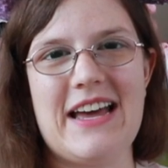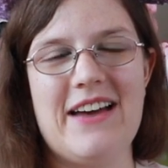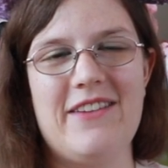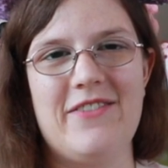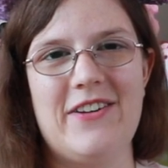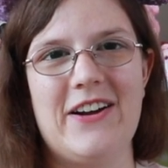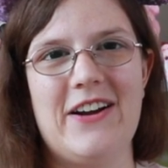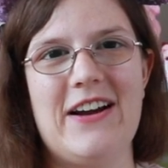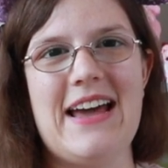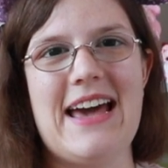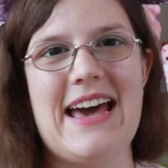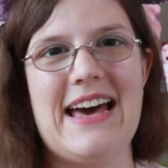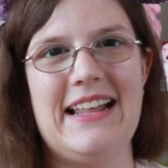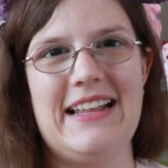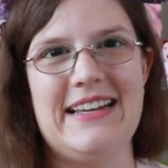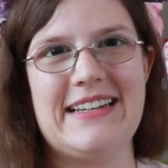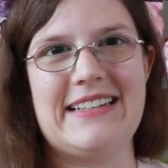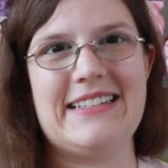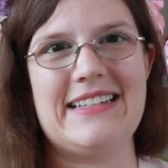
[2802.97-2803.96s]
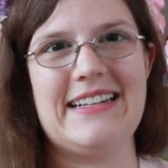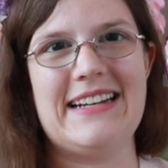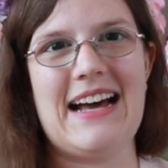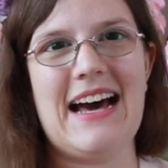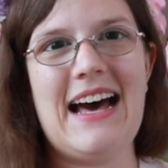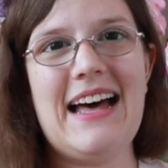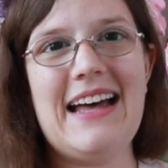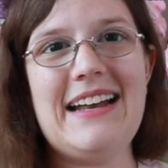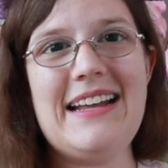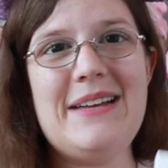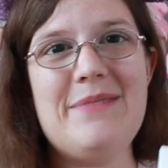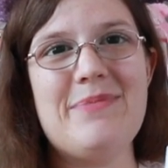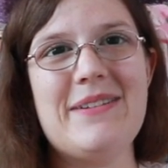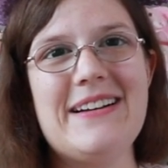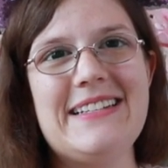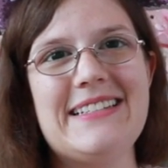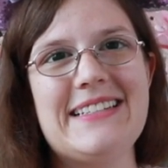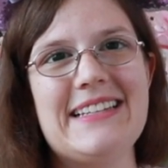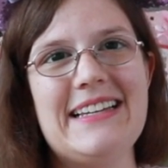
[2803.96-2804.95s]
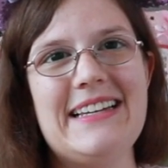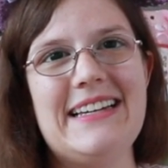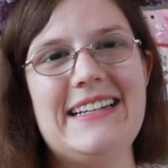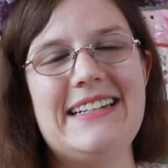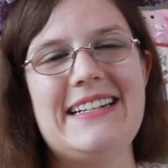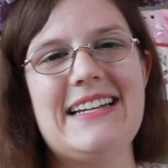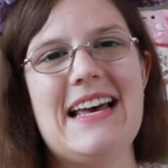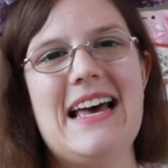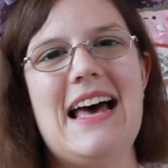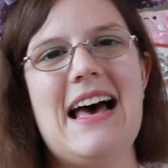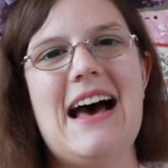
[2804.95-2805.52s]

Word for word: ever Alex and Ani bracelet.